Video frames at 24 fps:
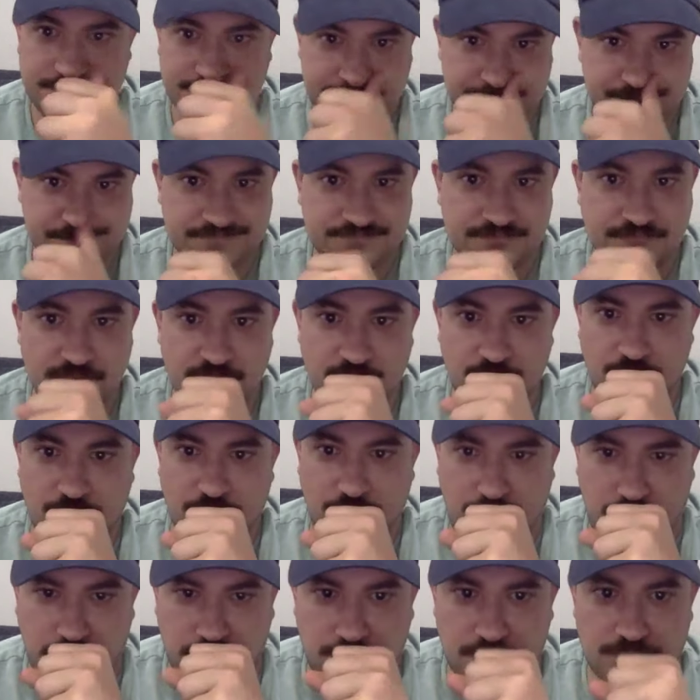
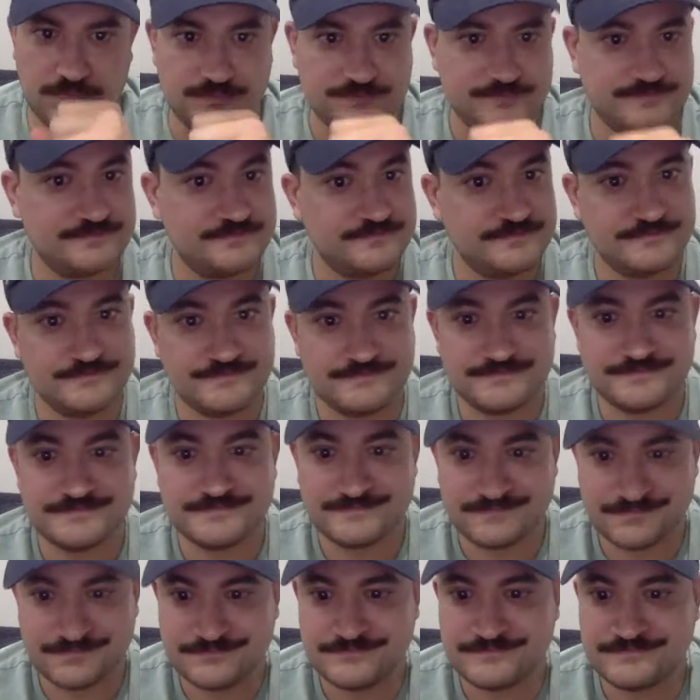
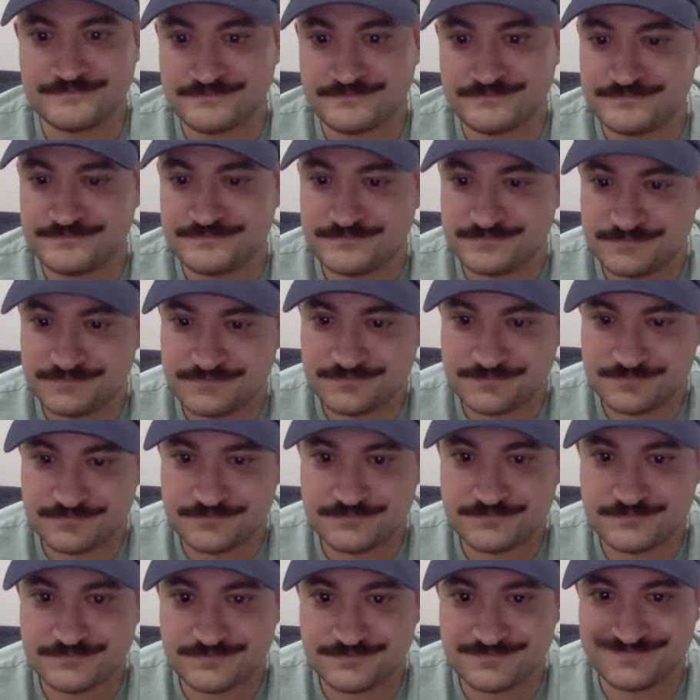
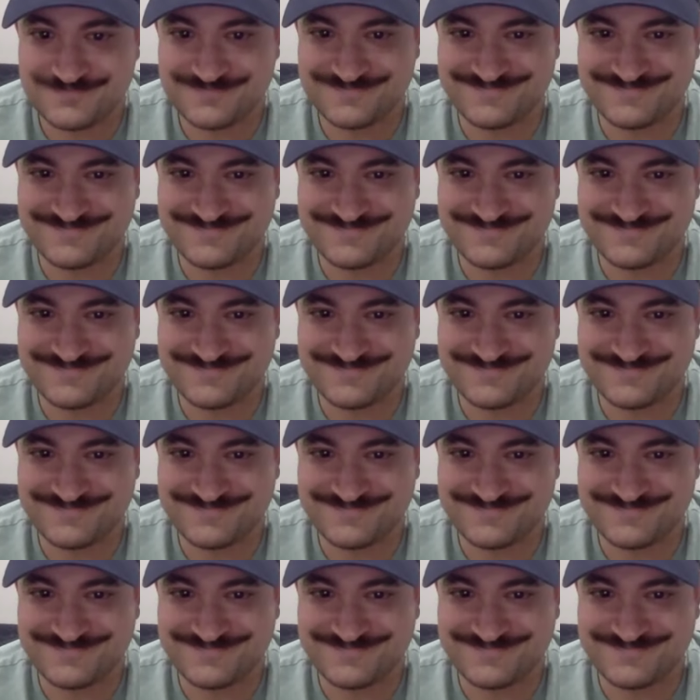(not speaking)